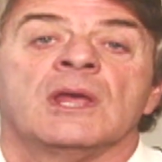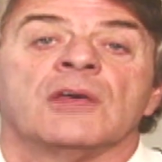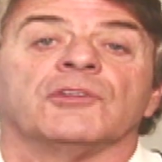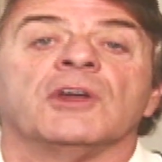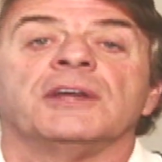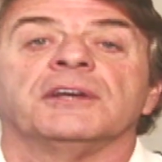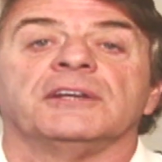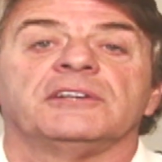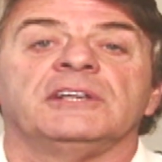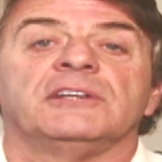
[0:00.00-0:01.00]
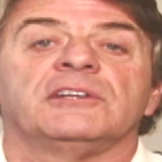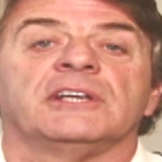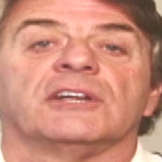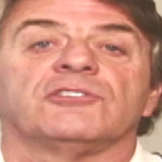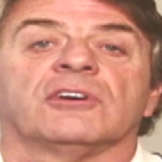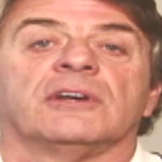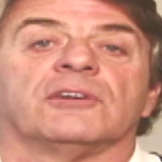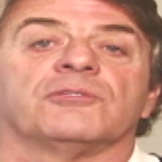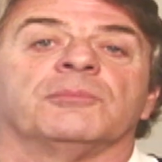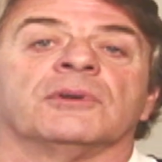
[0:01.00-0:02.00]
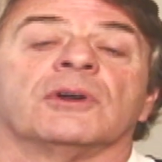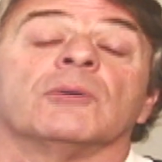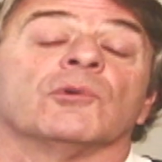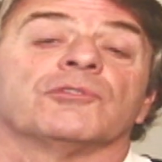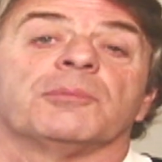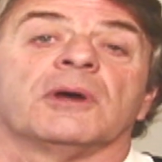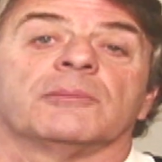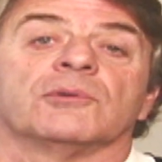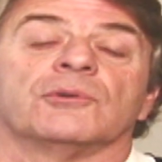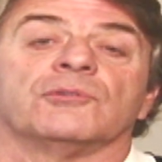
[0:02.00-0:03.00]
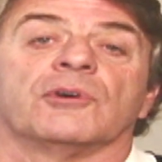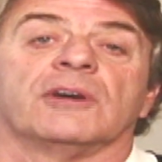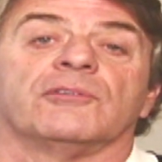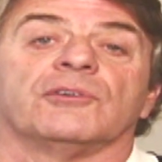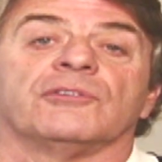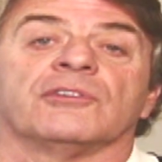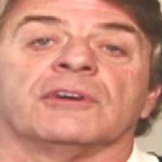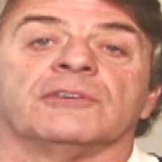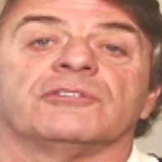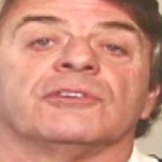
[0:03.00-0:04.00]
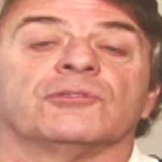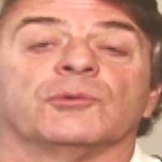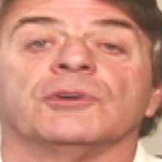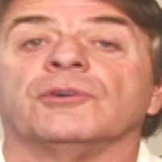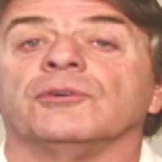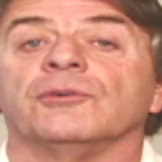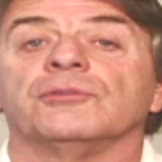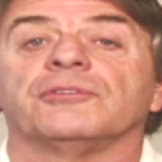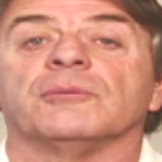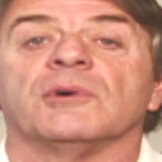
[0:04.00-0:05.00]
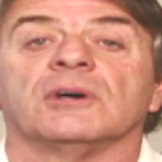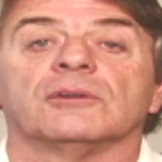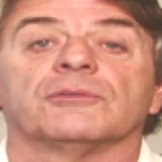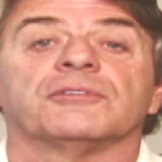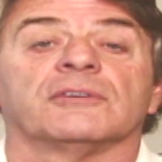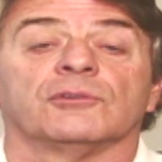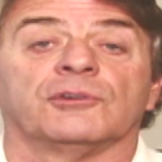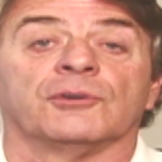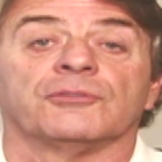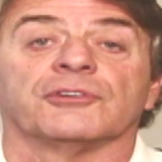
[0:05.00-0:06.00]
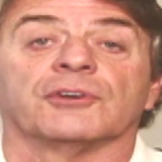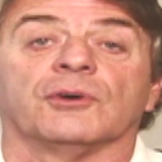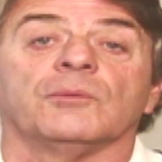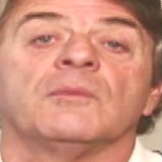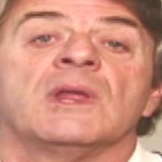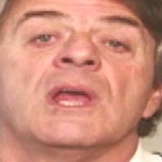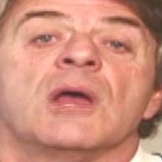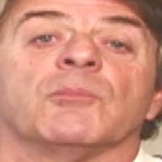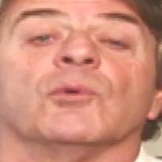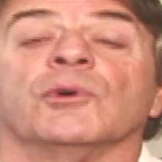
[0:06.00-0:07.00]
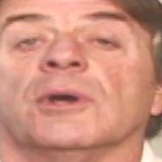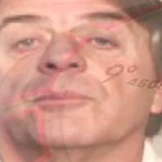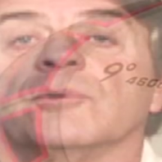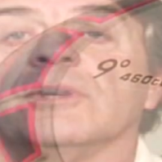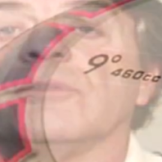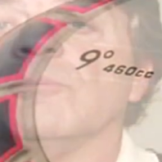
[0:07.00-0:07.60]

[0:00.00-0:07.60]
The 919 THI has been our most popular driver design since we introduced the model several years ago, but we upgraded